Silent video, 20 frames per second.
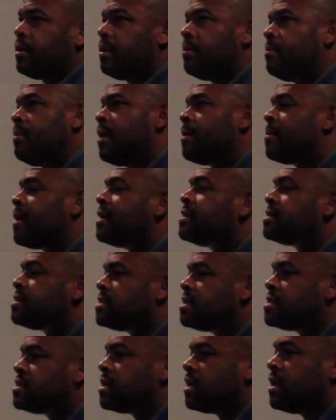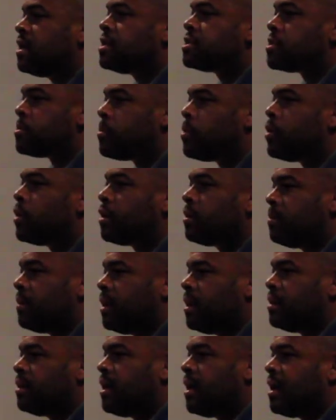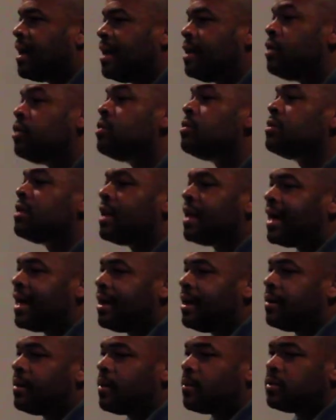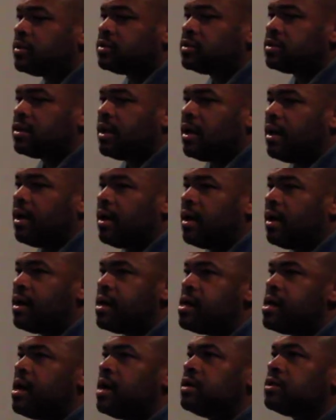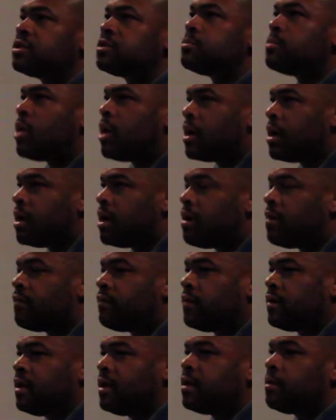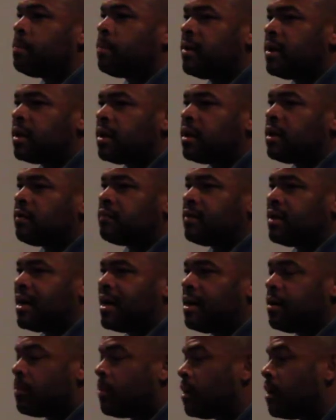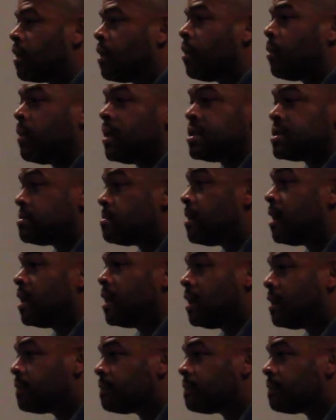make my decision, and they supported me in that. I knew that I was smart enough and independent enough that I didn't want to go waste money,